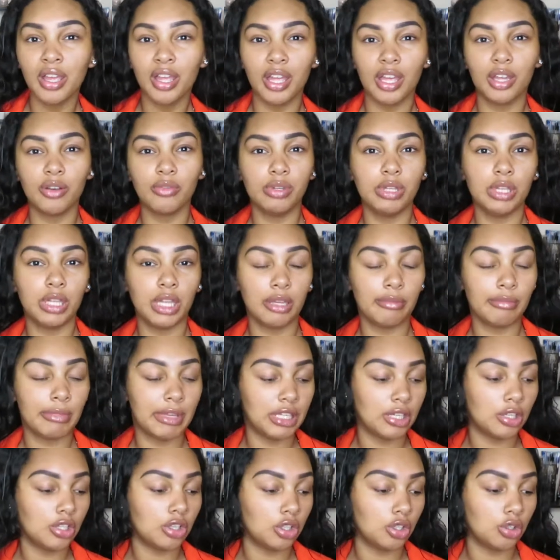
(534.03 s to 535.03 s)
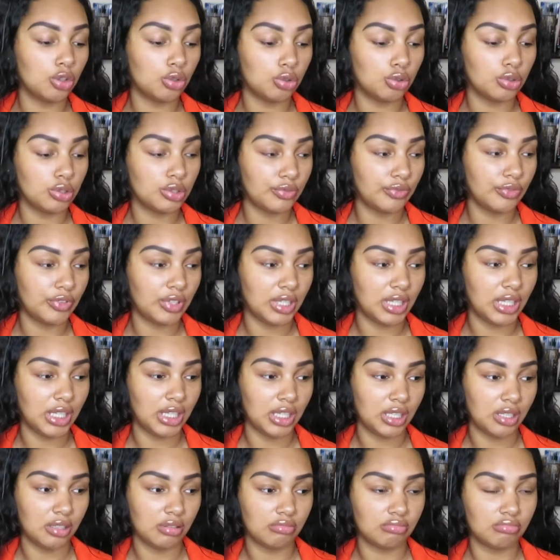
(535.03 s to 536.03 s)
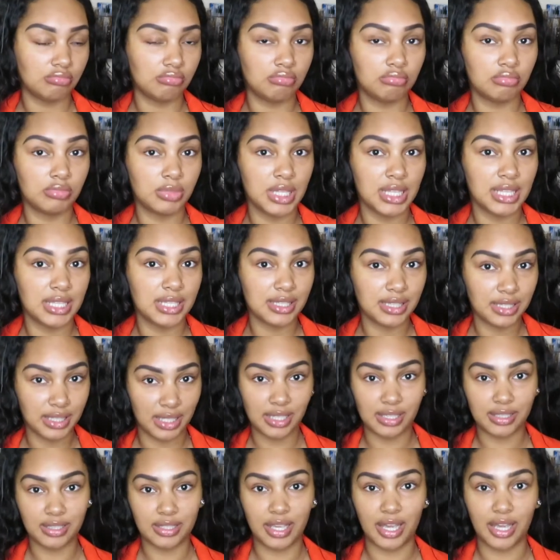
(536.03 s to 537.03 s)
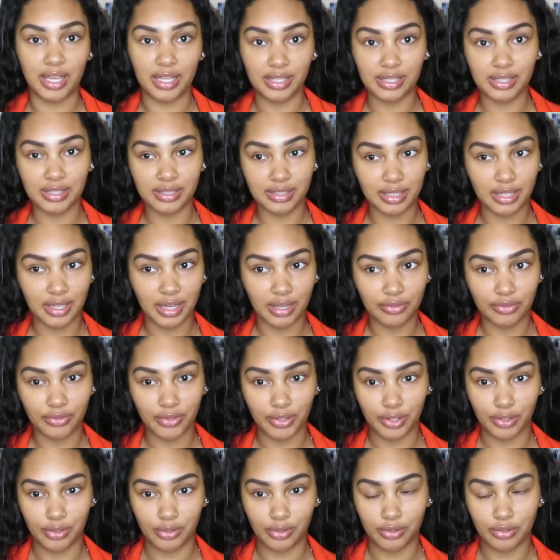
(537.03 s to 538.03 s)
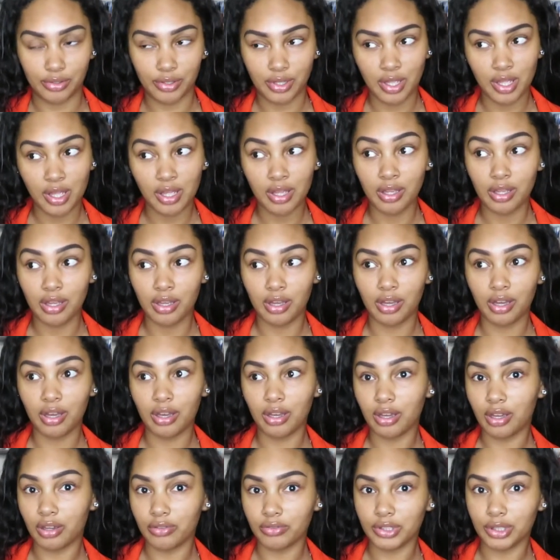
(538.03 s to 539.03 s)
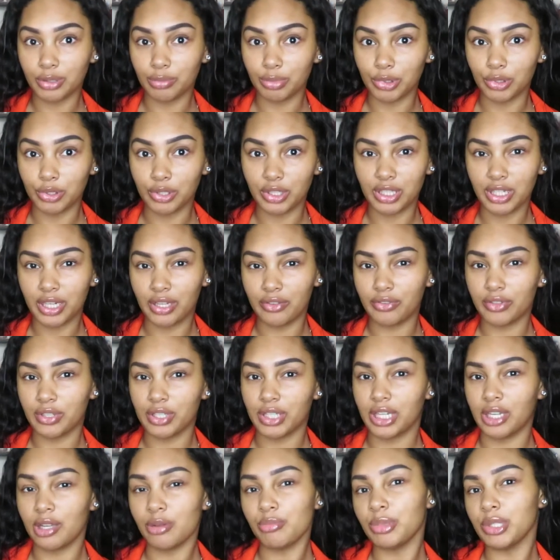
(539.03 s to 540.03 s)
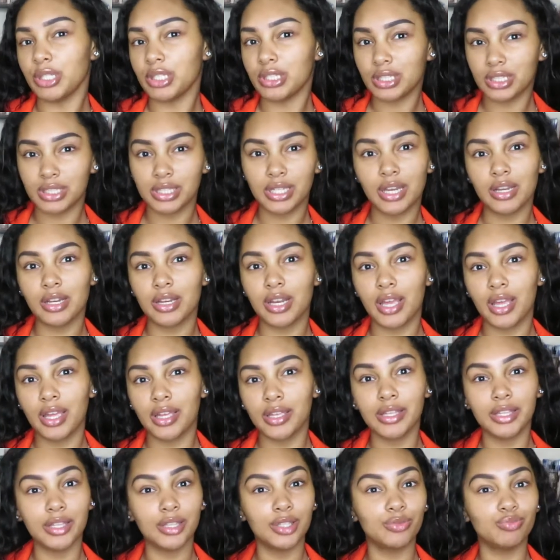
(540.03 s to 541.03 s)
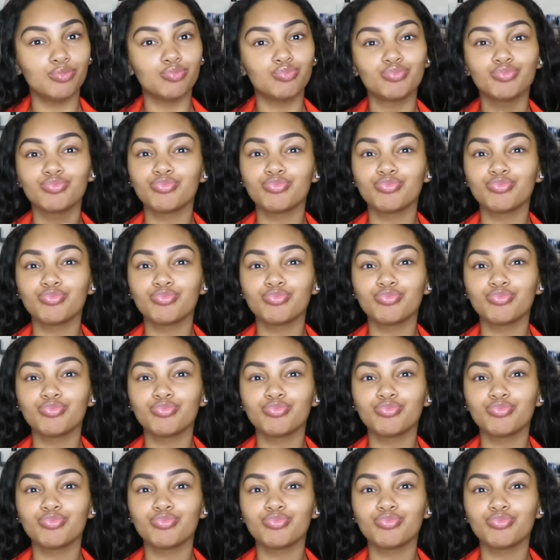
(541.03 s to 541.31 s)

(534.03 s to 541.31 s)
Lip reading: don't really like my clothes fitting skin tight, because then I feel uncomfortable and I feel like I'm being stared at, and